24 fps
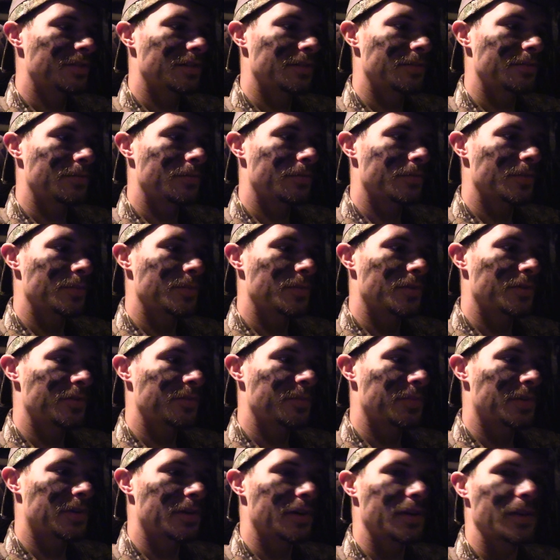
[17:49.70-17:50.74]
it for the most
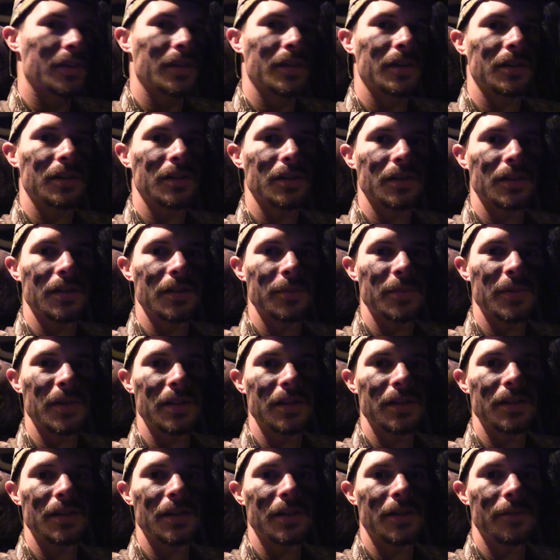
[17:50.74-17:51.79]
part, I think.
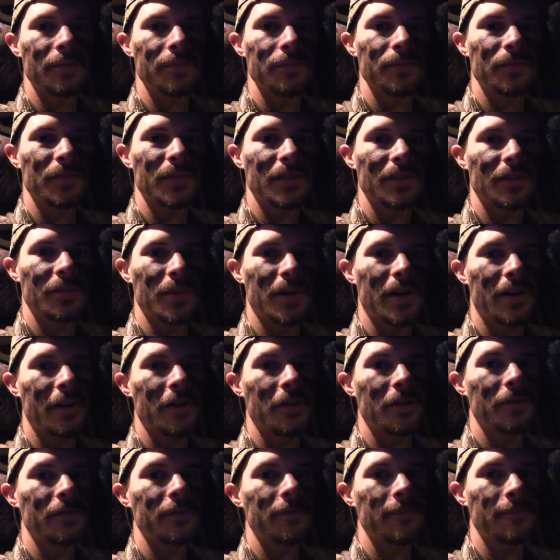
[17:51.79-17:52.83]
But
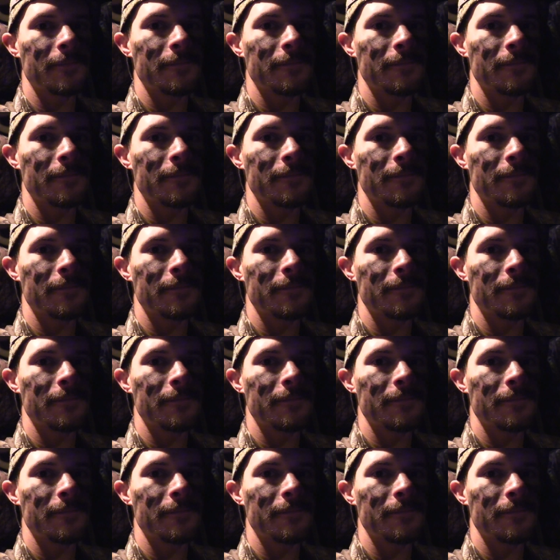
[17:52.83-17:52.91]
tomorrow,